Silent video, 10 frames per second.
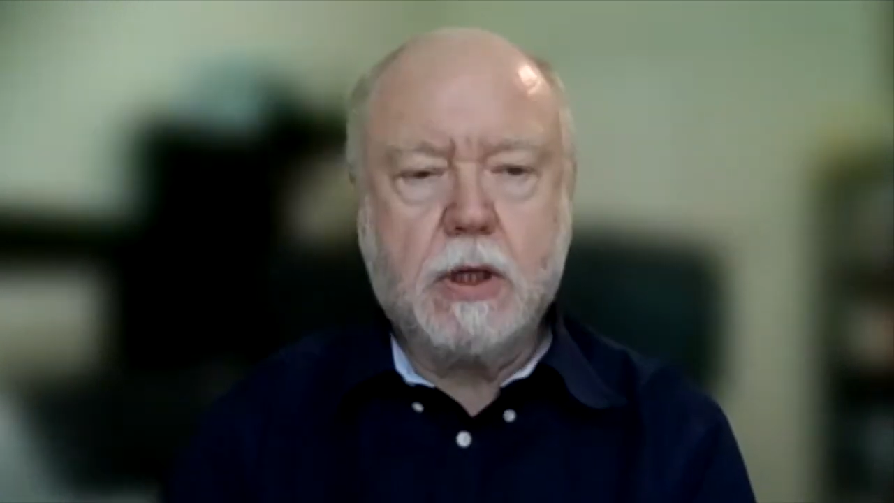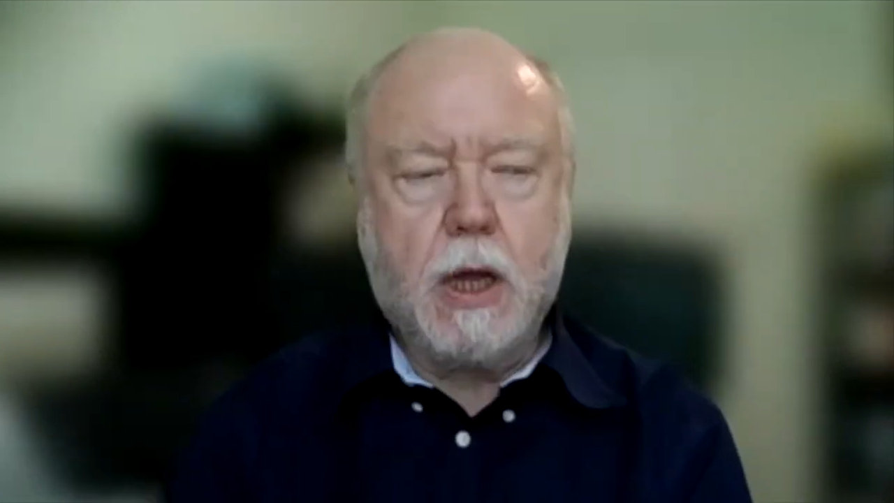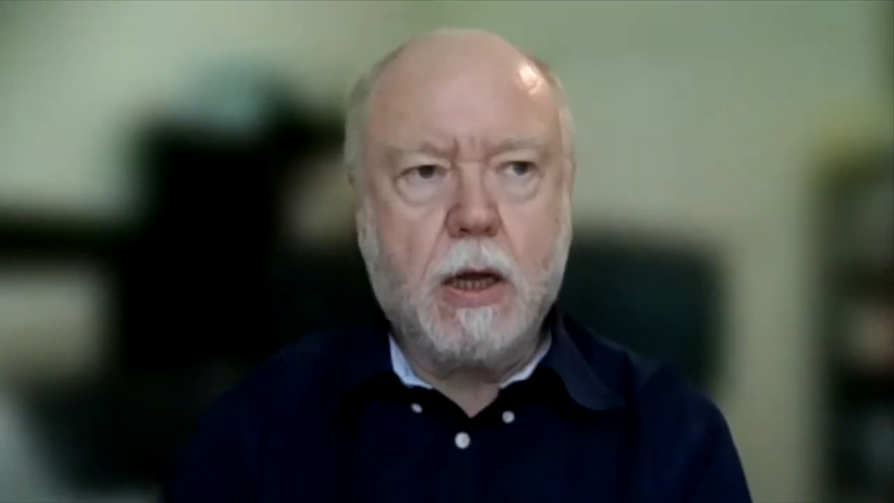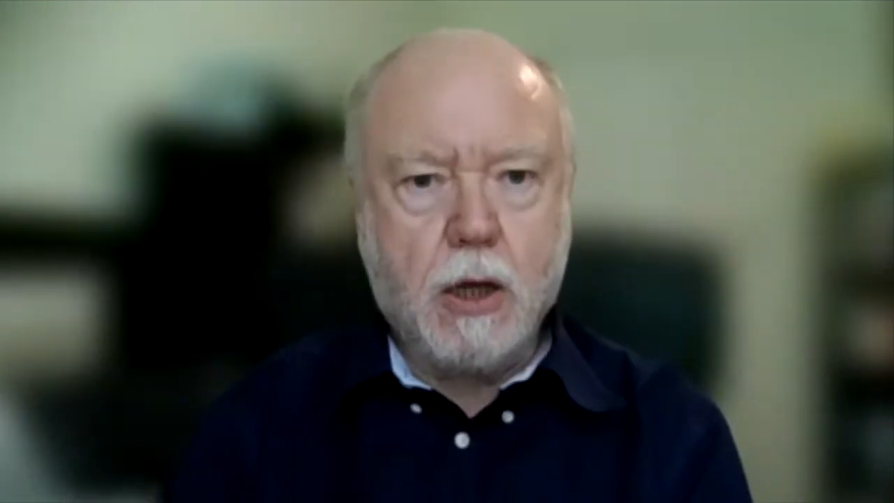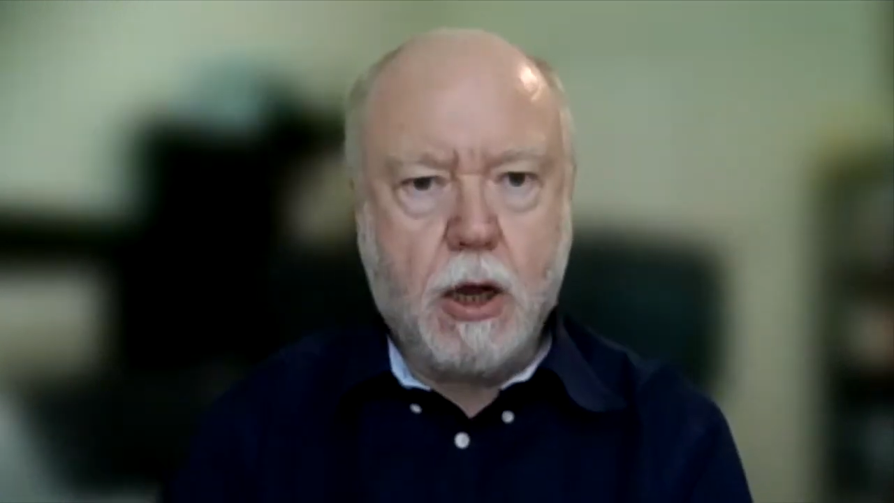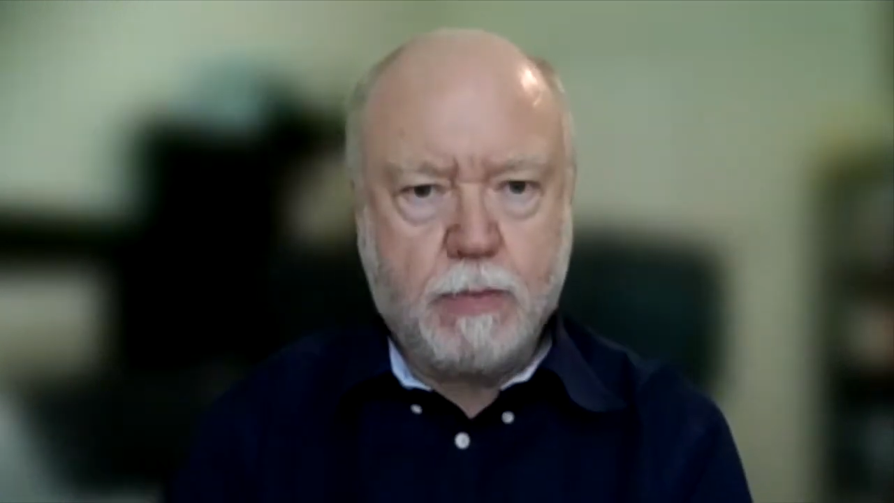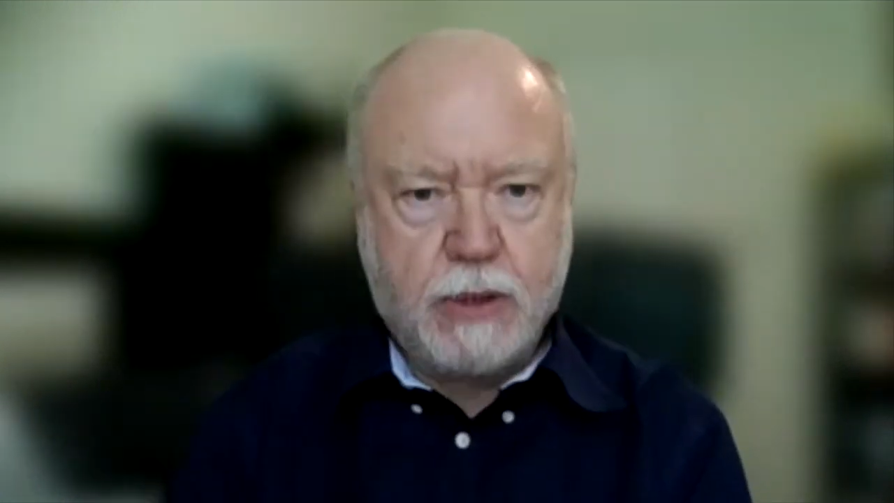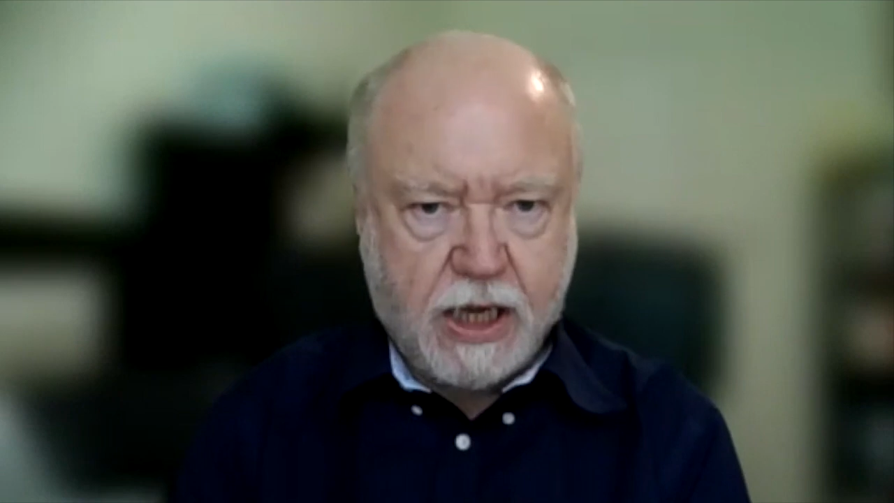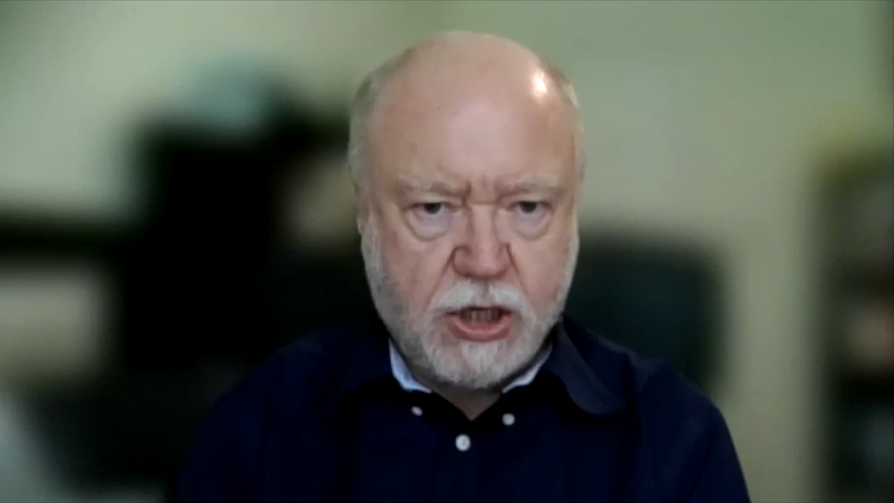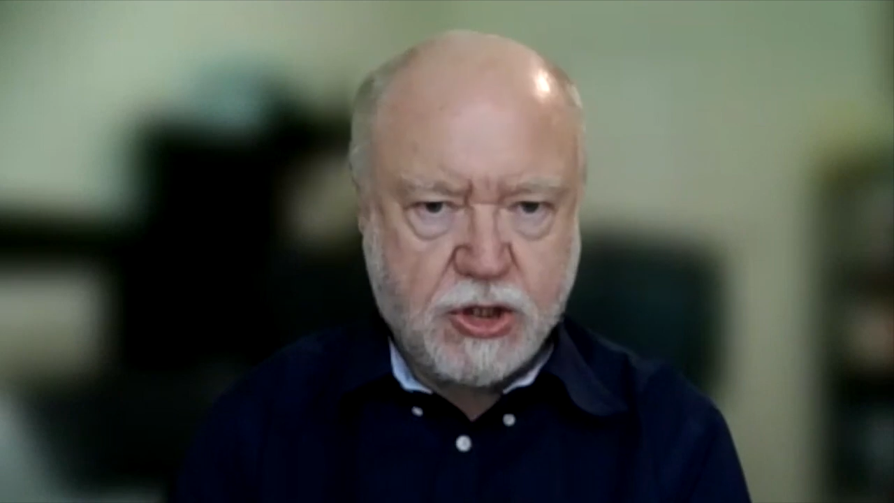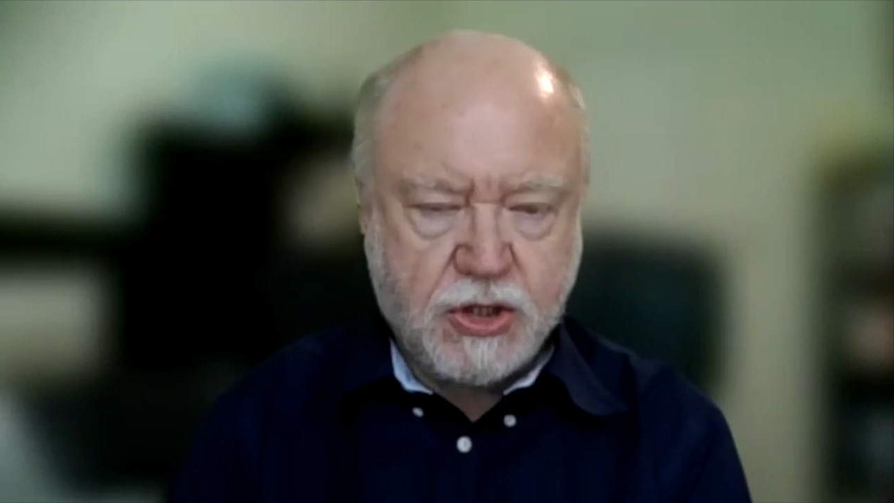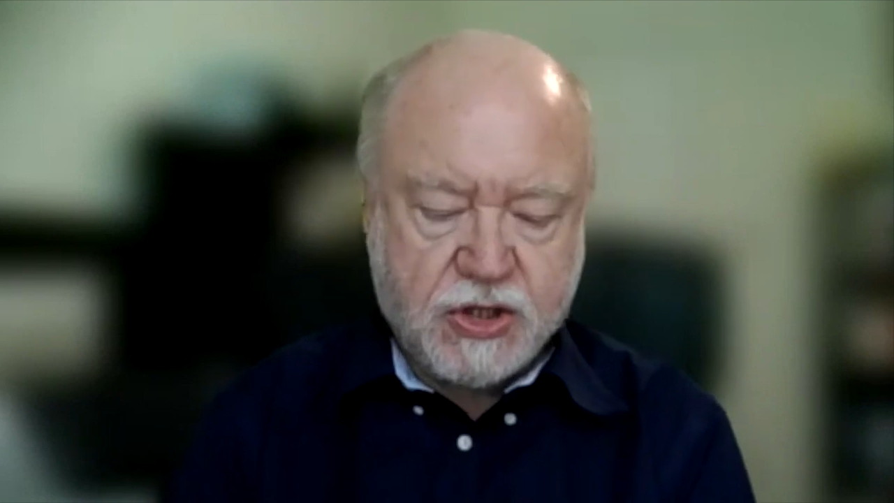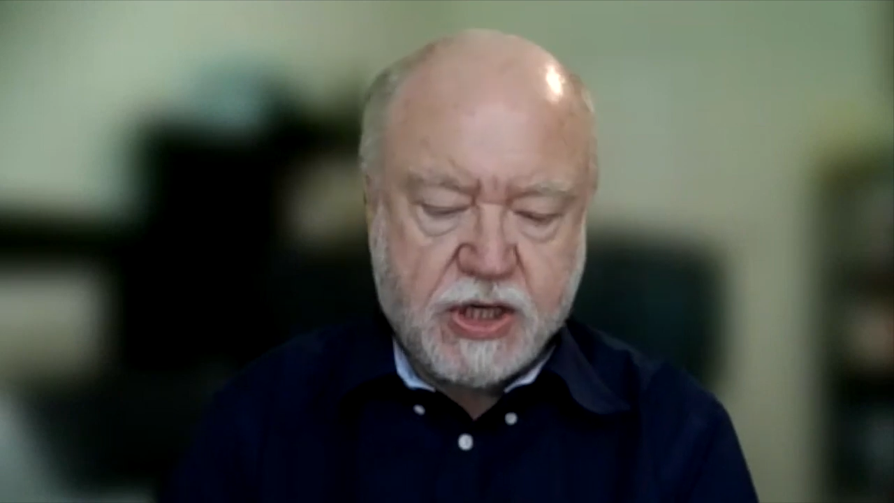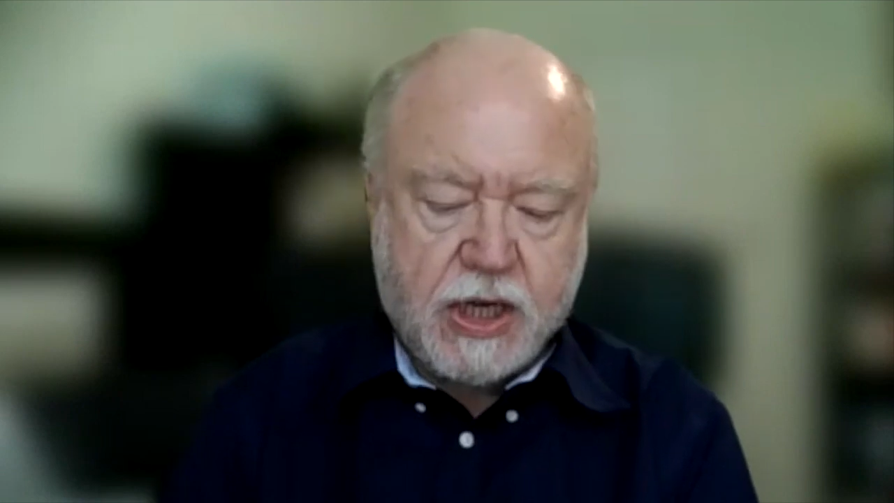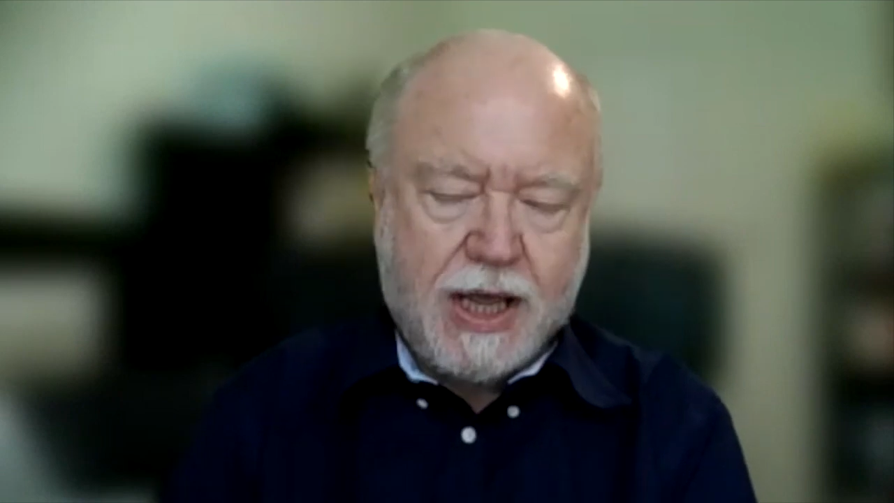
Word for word: uh, complications,